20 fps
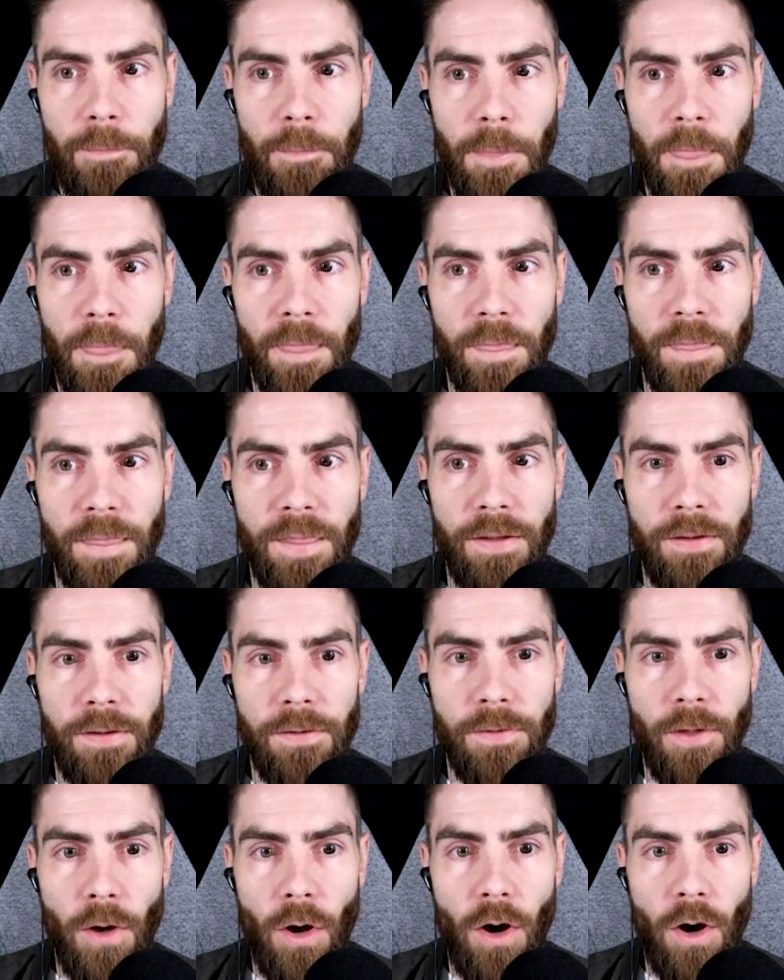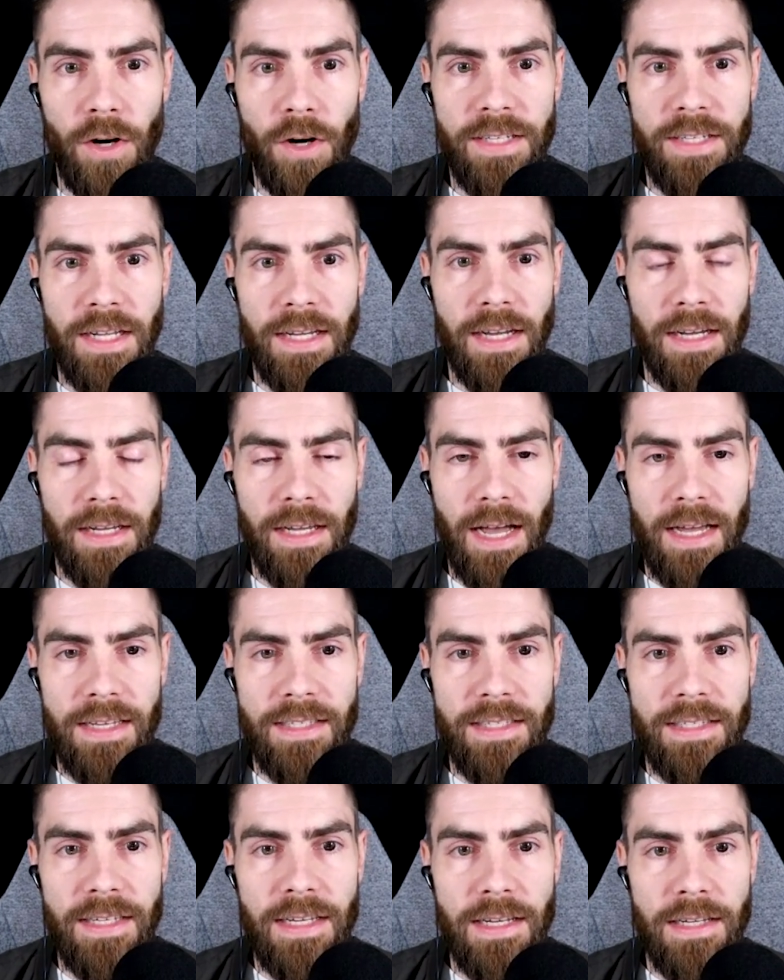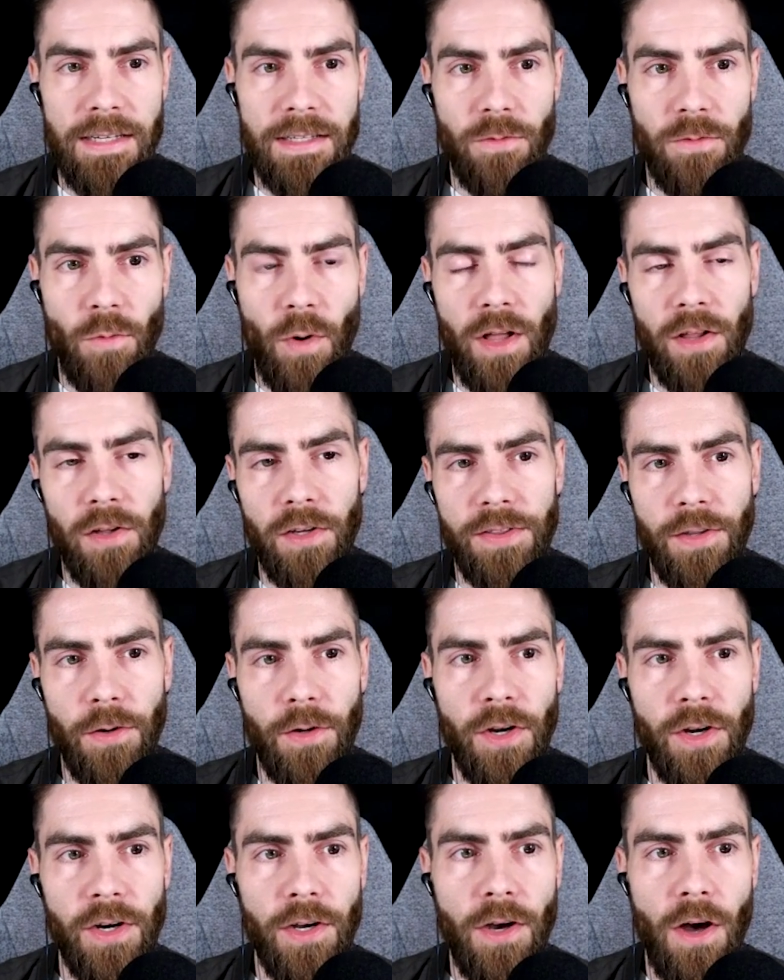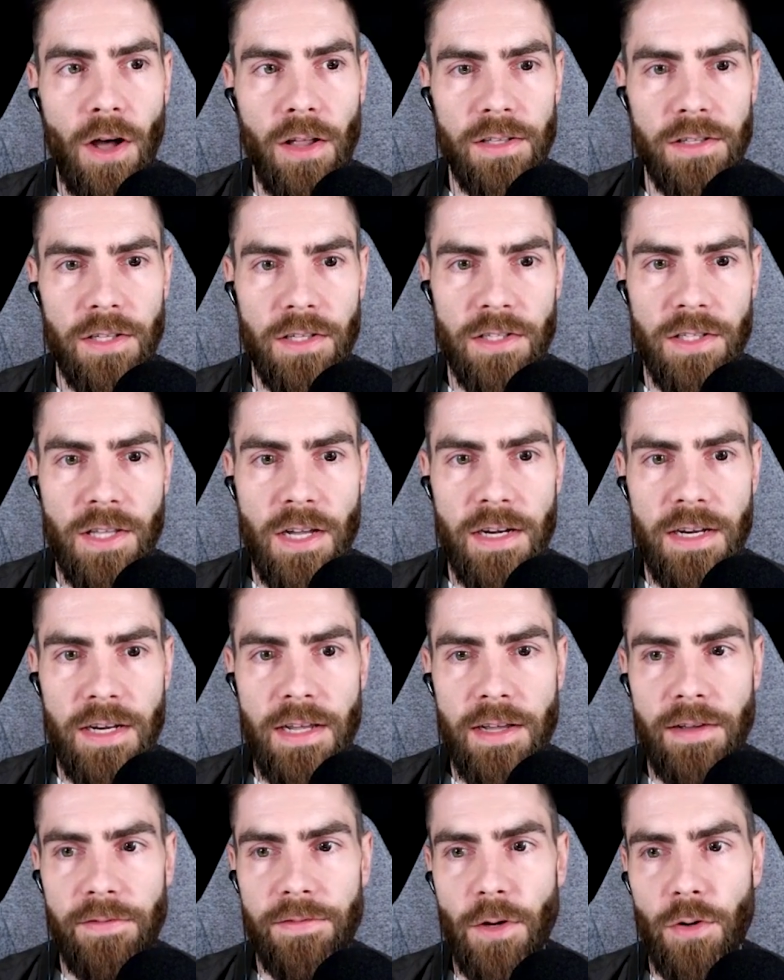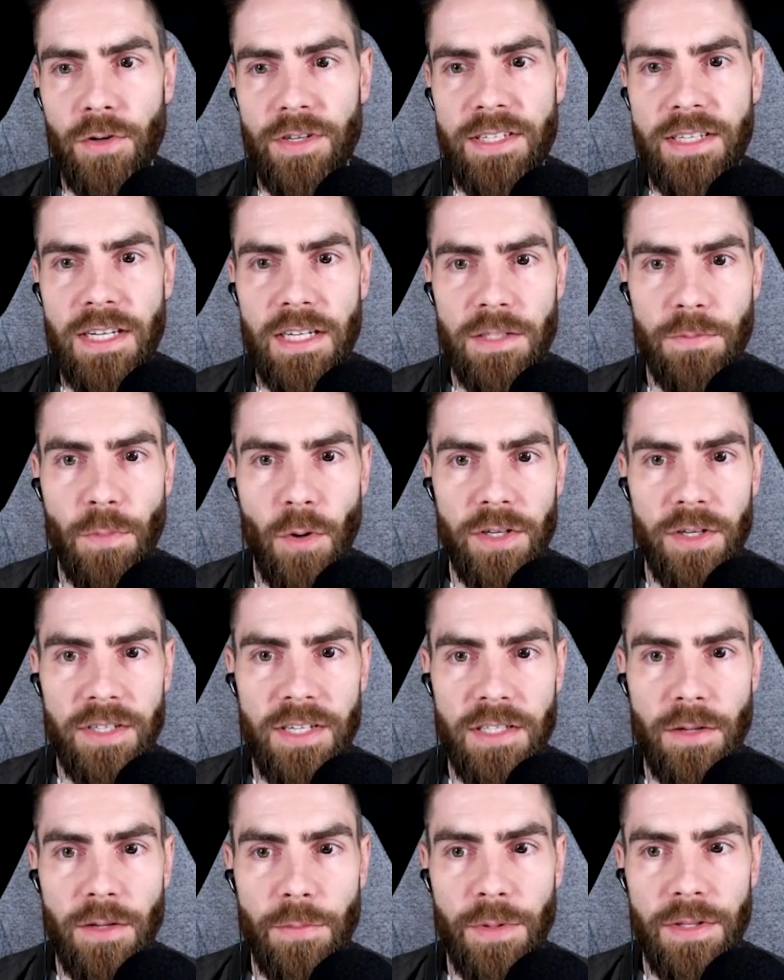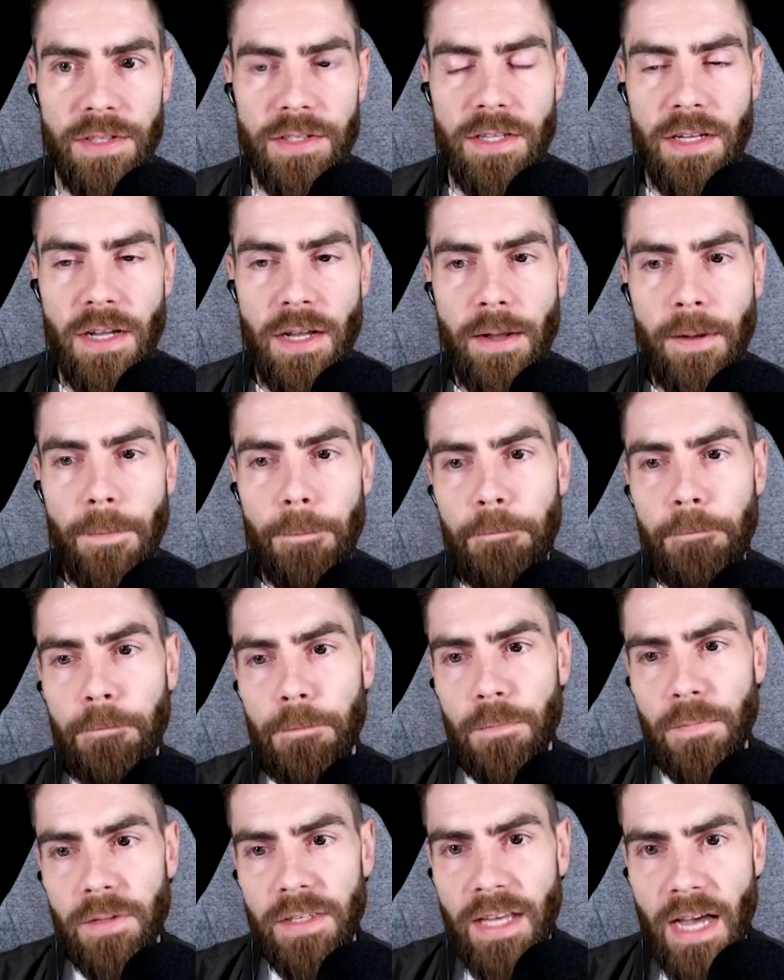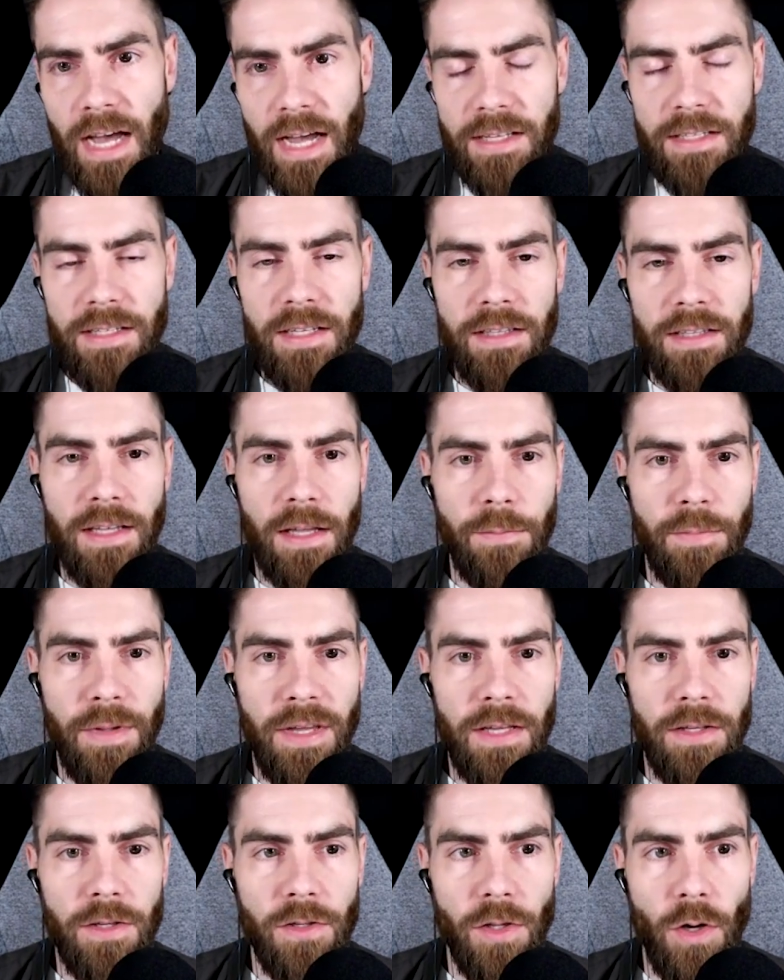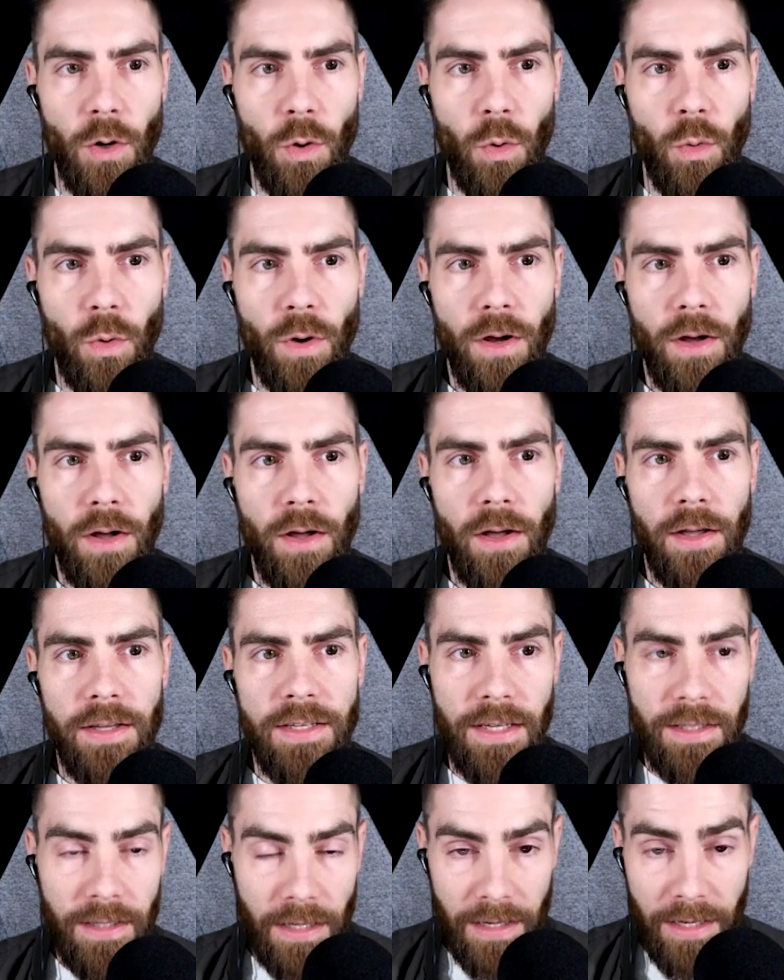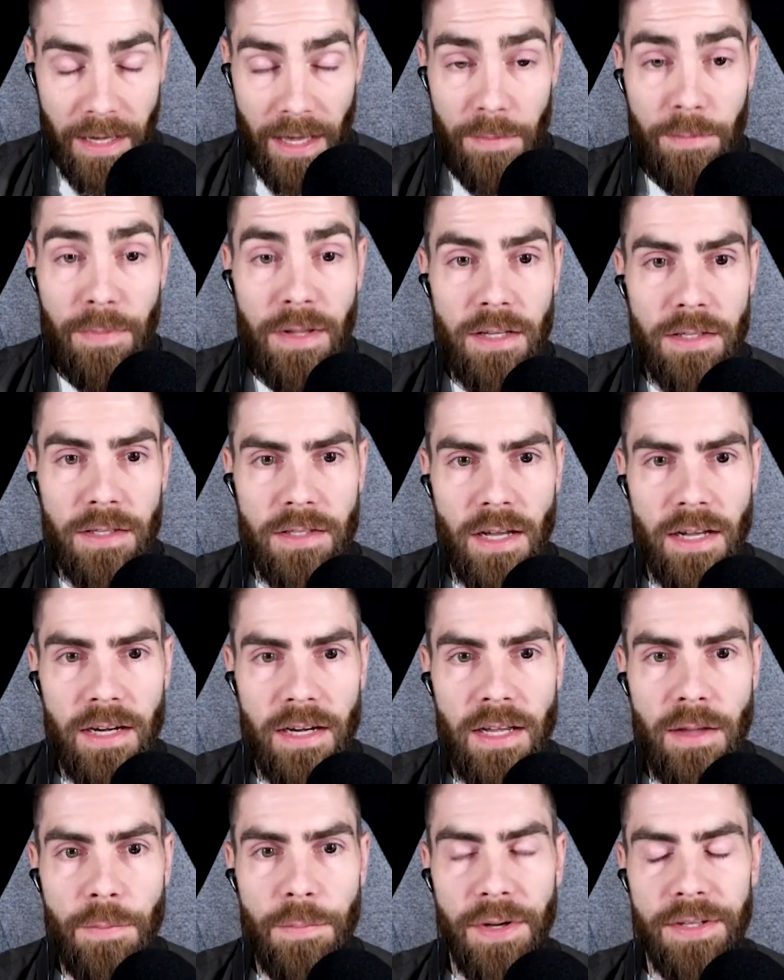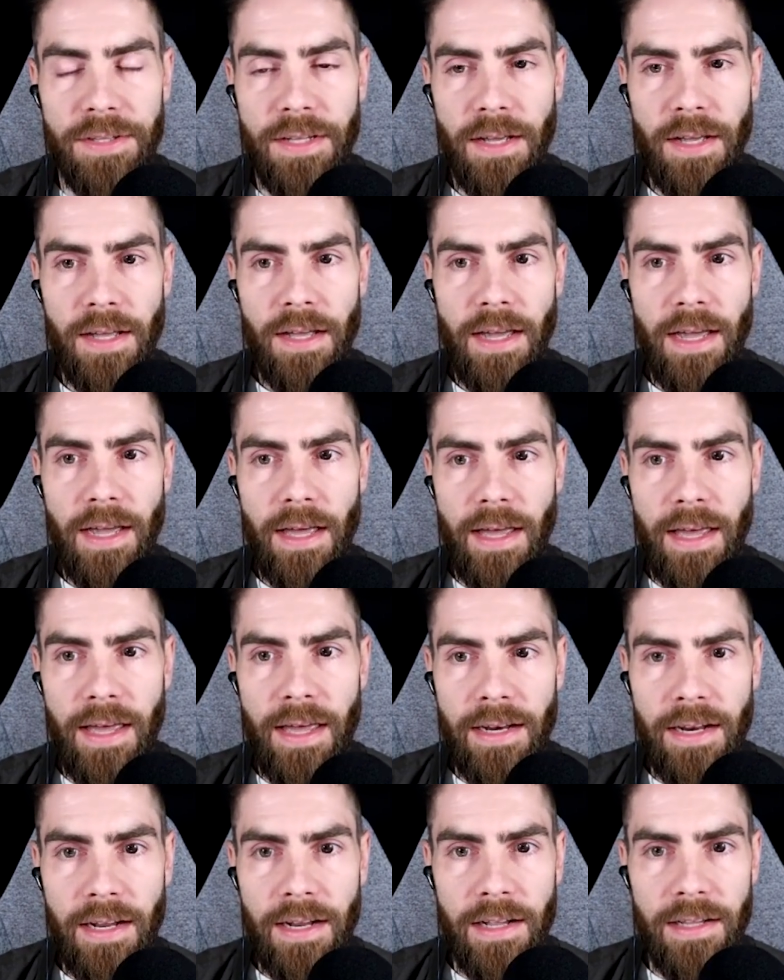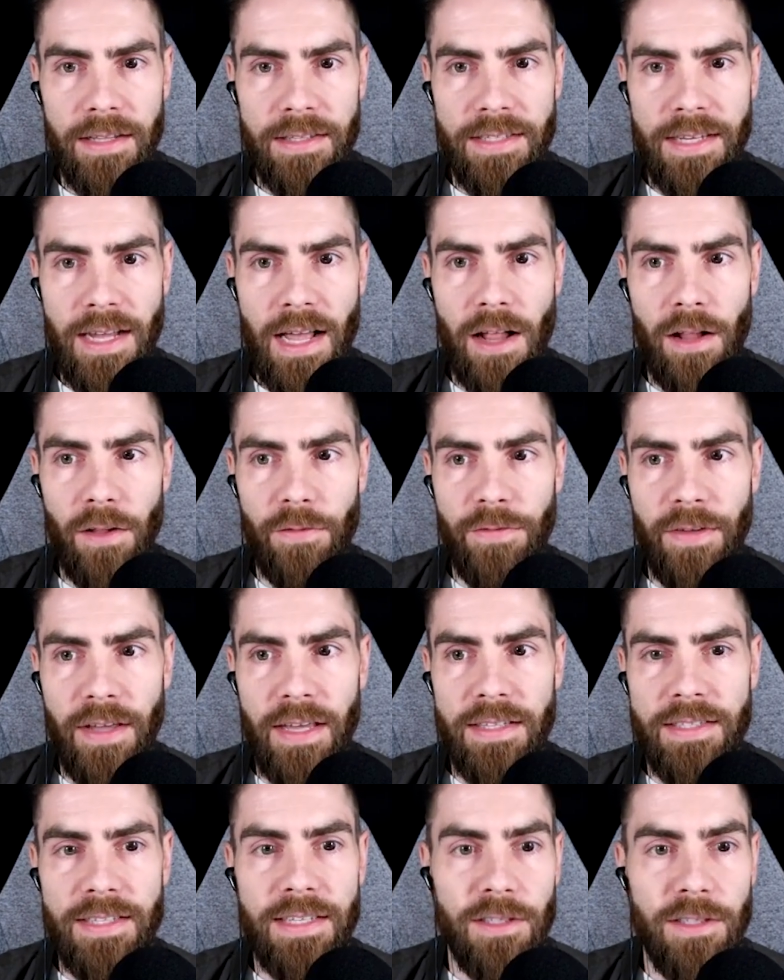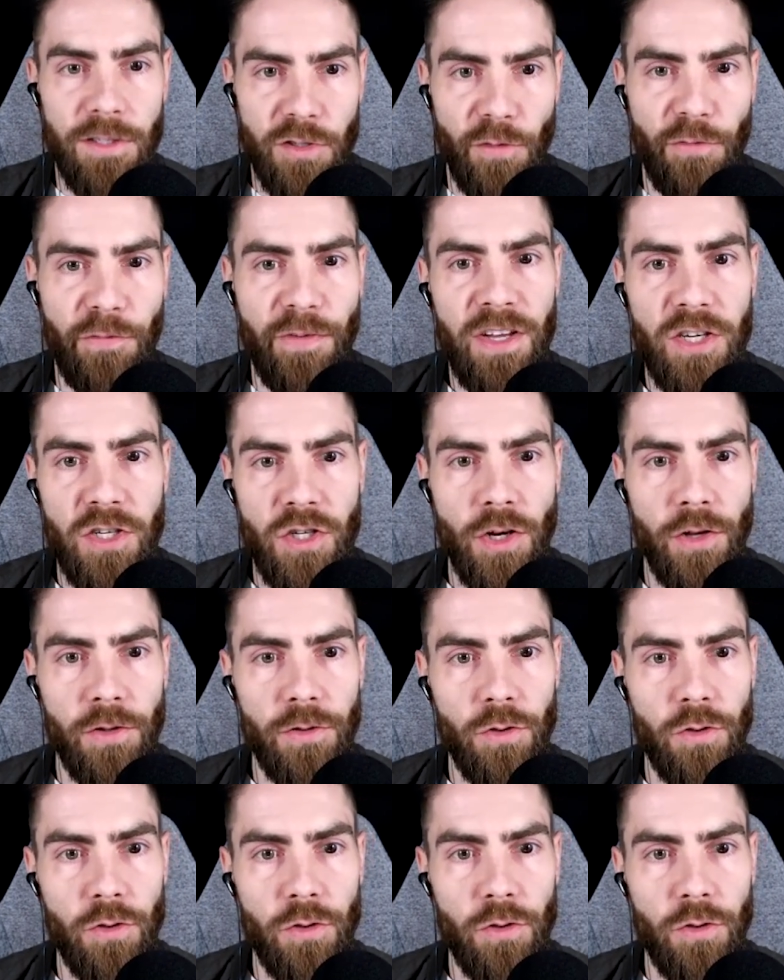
The, the hard thing I, I see is well they're going to call it a study if there are six participants yes it can be you know it can be a study but in and itself it's insufficient